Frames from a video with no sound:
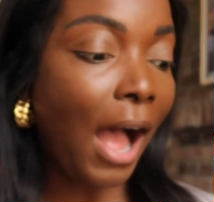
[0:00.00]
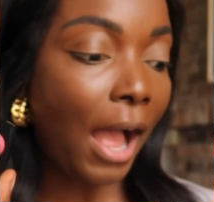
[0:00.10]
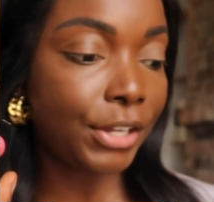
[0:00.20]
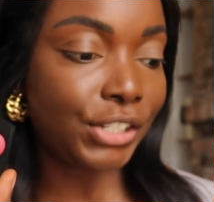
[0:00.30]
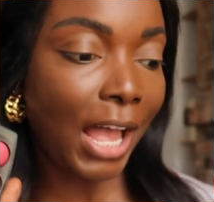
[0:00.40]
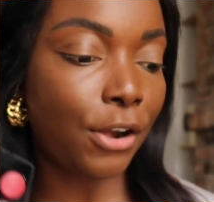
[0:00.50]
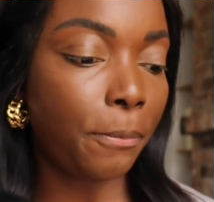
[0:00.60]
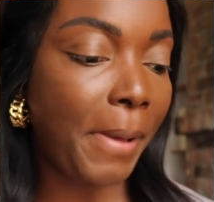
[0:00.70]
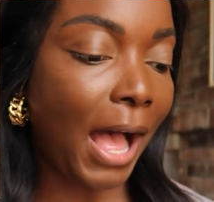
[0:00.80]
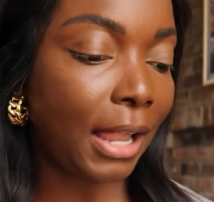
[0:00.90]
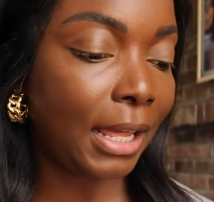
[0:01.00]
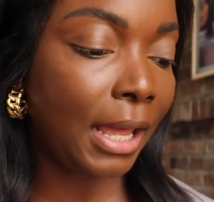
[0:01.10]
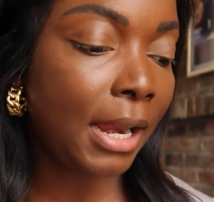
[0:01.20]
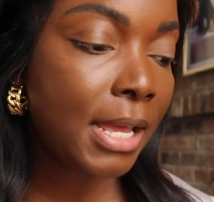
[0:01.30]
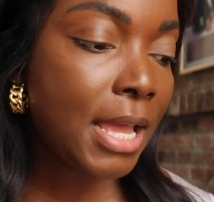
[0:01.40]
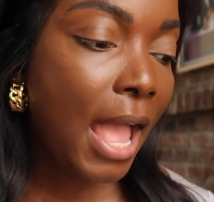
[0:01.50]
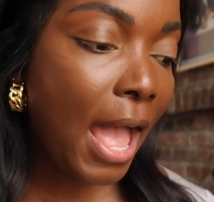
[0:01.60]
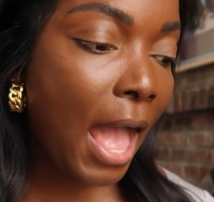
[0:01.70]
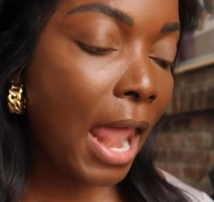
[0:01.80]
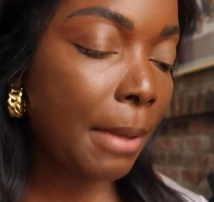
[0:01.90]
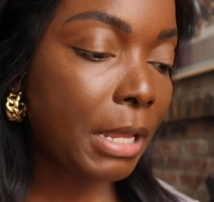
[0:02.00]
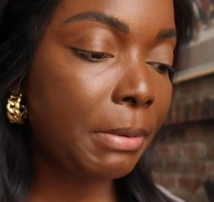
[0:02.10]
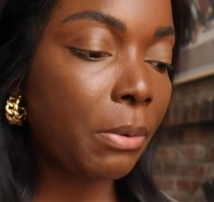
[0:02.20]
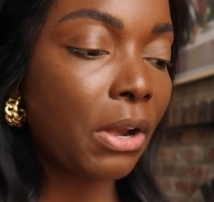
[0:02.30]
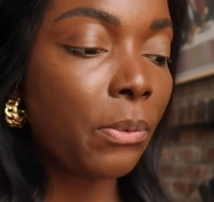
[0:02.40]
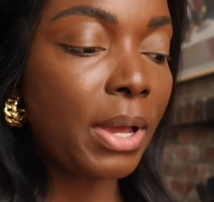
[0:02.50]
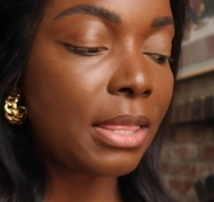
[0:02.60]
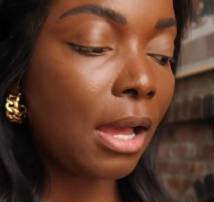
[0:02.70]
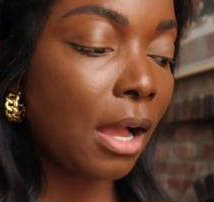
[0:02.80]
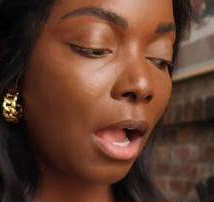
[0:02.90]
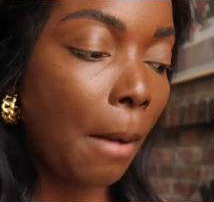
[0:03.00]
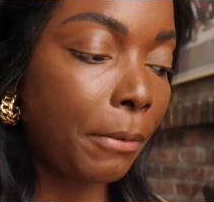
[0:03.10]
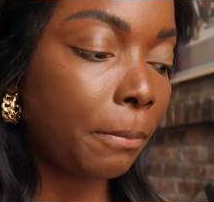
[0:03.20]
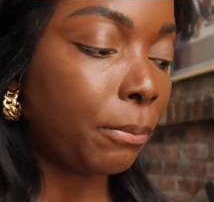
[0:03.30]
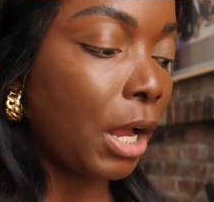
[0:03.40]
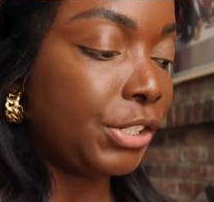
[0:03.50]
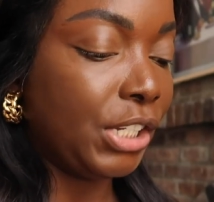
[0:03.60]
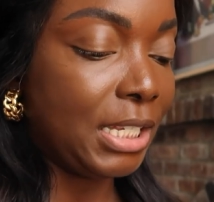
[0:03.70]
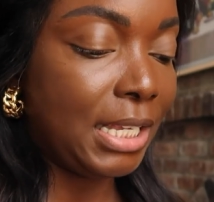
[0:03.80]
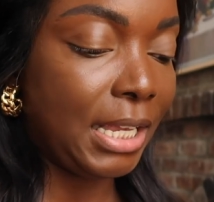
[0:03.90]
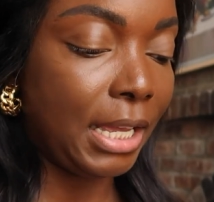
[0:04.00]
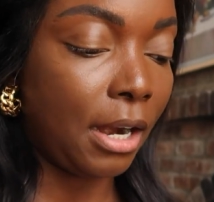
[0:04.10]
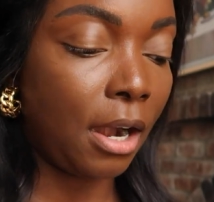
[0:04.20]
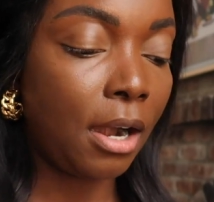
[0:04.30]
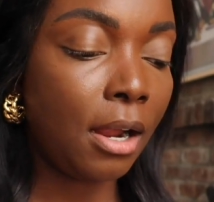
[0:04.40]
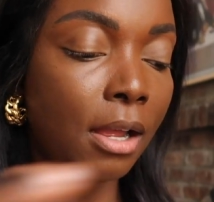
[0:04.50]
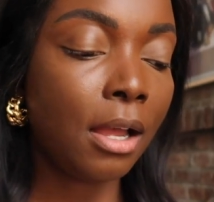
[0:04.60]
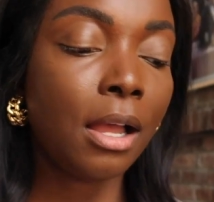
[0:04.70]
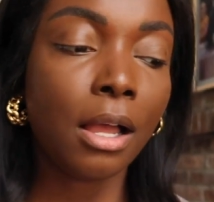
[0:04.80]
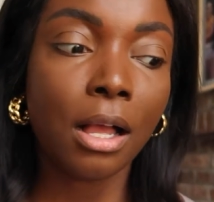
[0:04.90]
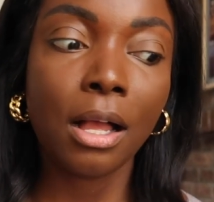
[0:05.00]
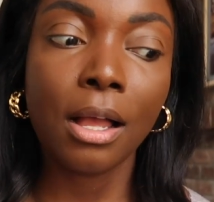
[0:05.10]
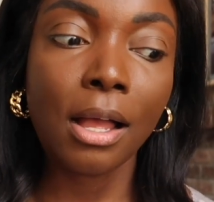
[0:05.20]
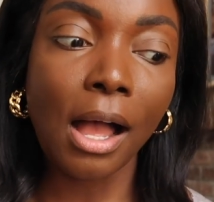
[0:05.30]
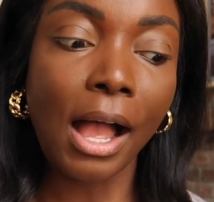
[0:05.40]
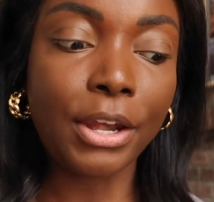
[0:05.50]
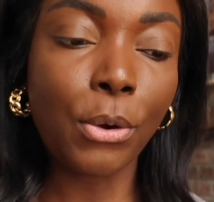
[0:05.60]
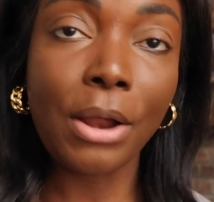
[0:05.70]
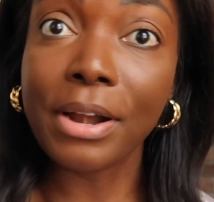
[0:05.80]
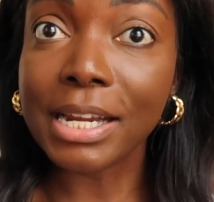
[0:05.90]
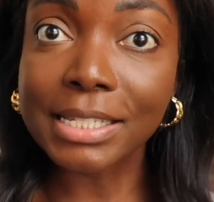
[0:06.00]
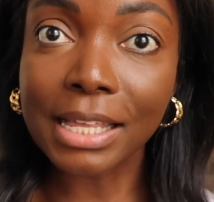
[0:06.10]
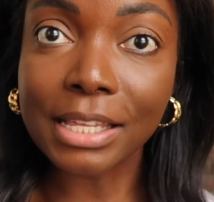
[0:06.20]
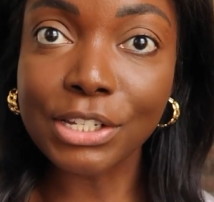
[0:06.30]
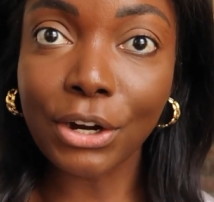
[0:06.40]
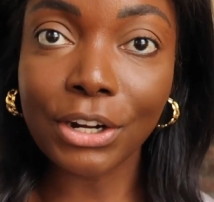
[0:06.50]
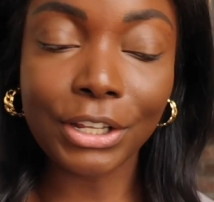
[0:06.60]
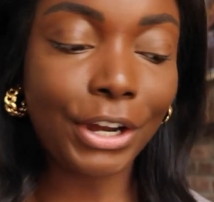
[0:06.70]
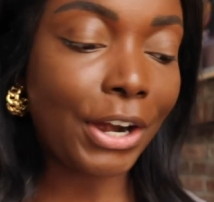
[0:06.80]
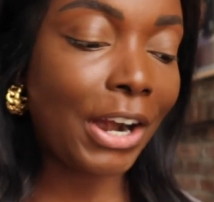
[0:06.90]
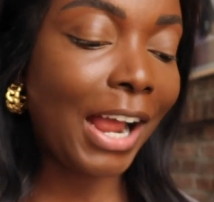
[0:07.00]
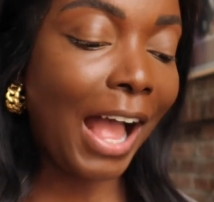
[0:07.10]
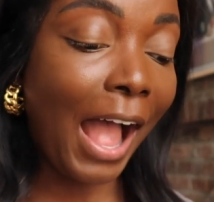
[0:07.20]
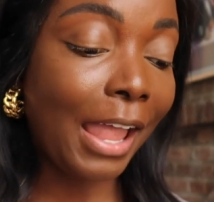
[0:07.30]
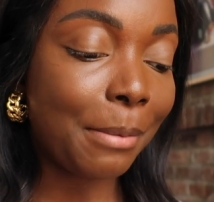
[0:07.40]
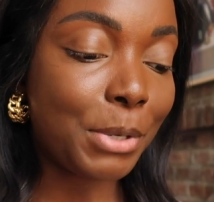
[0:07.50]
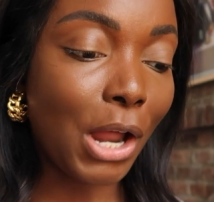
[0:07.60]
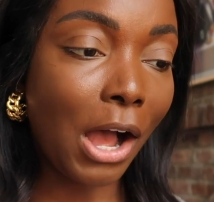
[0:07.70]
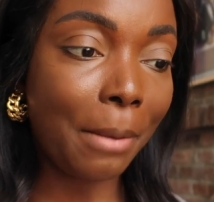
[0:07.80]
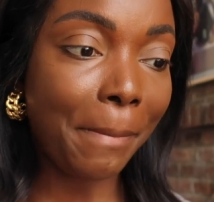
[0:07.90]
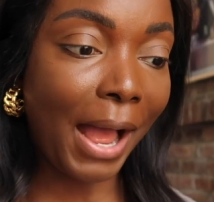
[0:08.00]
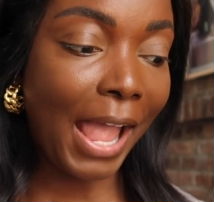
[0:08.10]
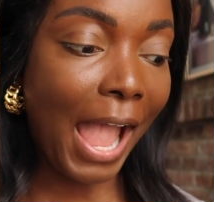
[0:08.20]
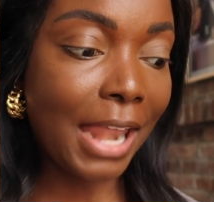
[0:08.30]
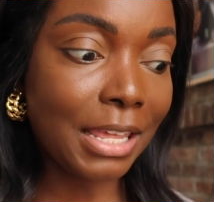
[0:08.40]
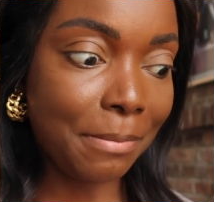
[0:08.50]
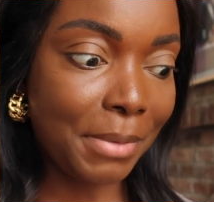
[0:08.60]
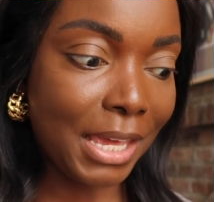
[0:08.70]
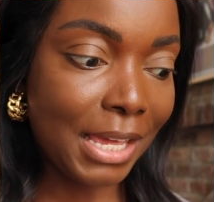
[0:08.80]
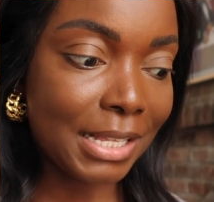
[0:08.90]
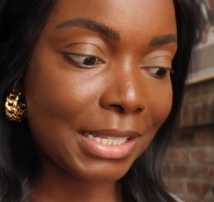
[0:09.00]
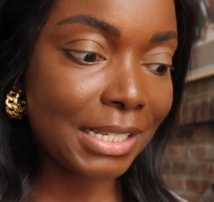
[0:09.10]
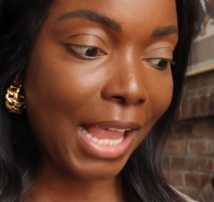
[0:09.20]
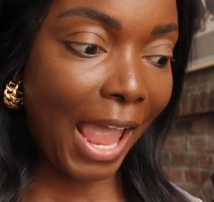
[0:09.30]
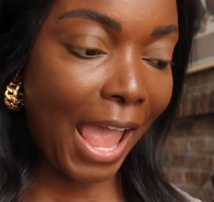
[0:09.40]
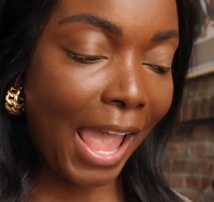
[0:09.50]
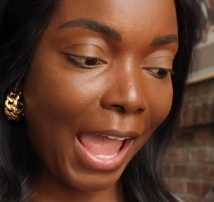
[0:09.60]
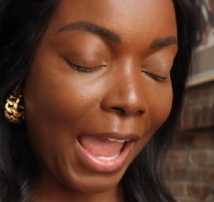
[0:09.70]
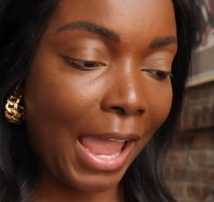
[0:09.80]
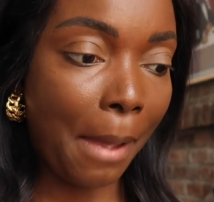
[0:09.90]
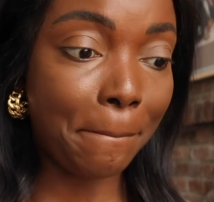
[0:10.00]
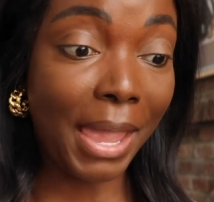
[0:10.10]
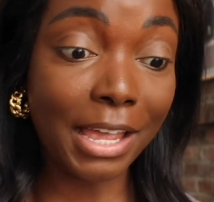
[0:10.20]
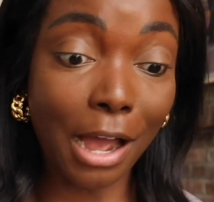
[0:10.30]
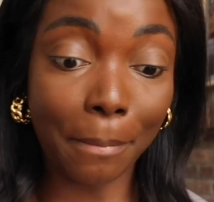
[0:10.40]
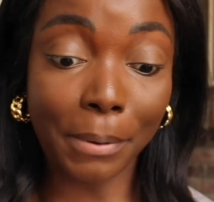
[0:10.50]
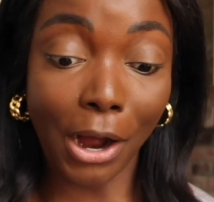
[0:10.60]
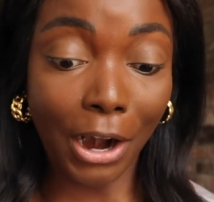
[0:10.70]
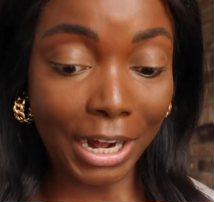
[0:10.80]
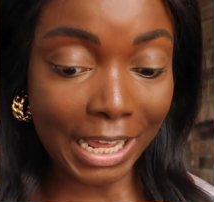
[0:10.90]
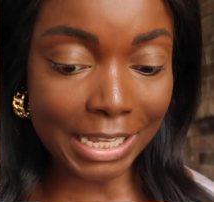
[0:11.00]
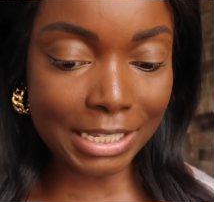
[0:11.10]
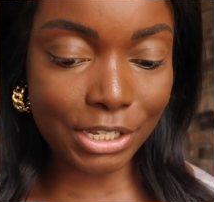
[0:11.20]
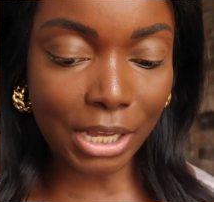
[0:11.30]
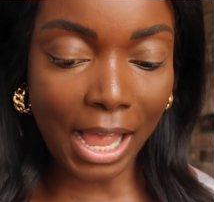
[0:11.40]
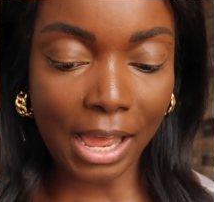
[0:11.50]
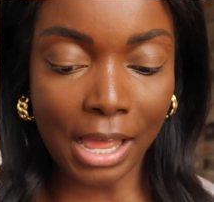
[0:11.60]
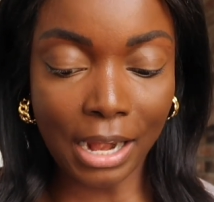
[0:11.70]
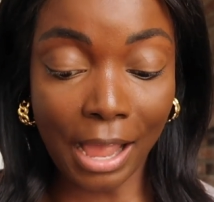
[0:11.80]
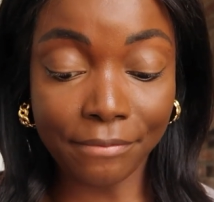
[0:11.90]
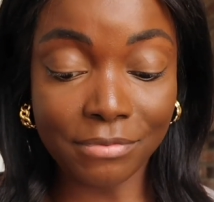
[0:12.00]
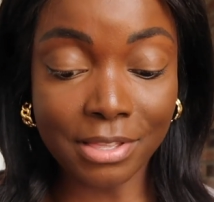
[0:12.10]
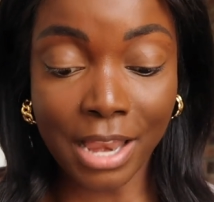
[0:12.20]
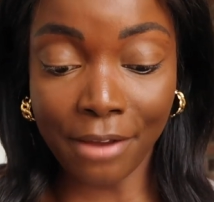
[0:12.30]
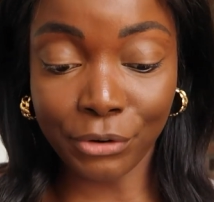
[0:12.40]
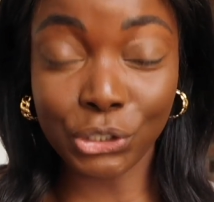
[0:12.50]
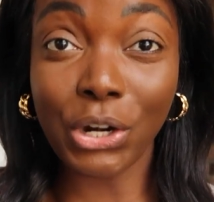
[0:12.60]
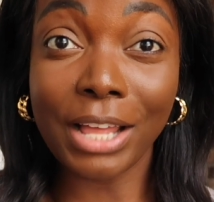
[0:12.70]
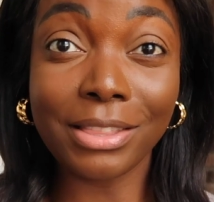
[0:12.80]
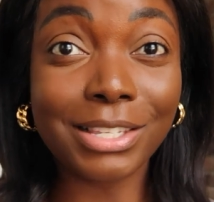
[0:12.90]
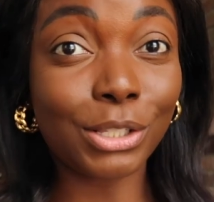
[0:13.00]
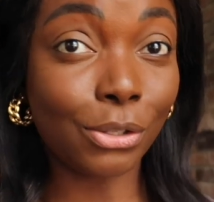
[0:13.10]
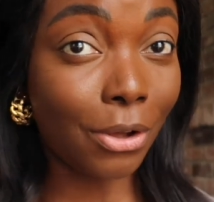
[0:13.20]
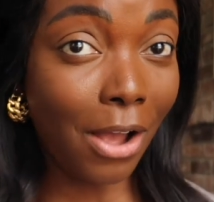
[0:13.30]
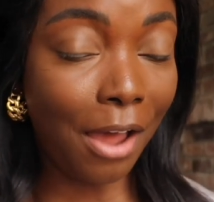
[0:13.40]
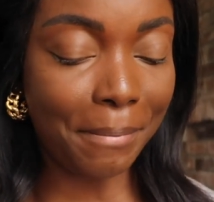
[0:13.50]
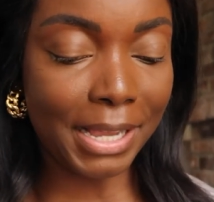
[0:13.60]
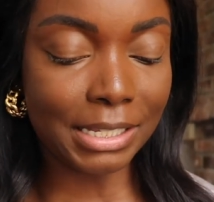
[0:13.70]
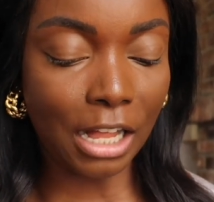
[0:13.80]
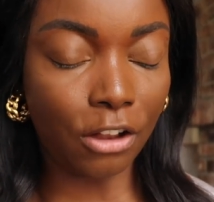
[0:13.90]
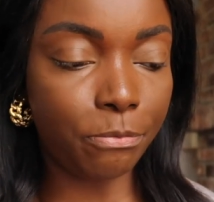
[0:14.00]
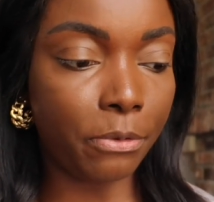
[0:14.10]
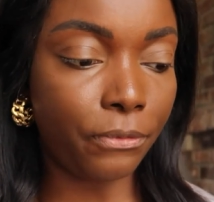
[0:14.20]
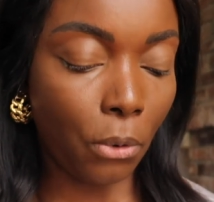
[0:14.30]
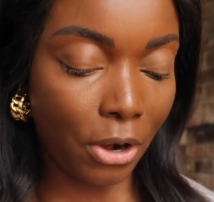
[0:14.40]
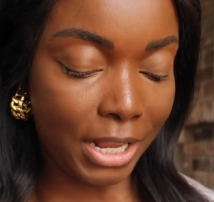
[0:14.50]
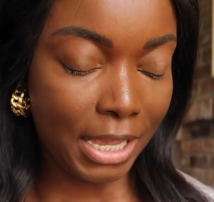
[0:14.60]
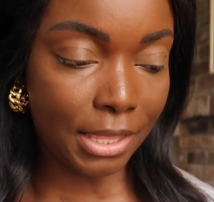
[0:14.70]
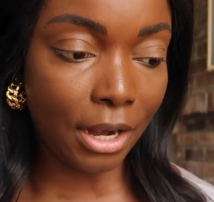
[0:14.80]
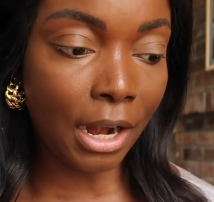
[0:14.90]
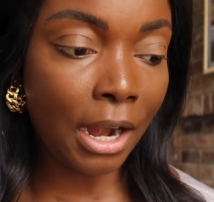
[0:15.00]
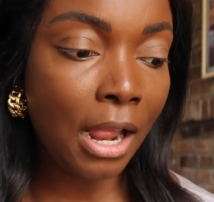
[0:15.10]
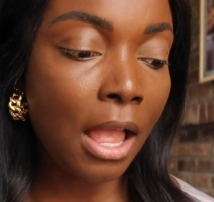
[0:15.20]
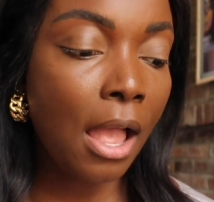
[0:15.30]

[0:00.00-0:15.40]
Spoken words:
eyeshadow palette, and I'm gonna be working with a couple brushes here. I know I already said this earlier, I am not by any means a makeup artist, and I've never tried this look on myself before either.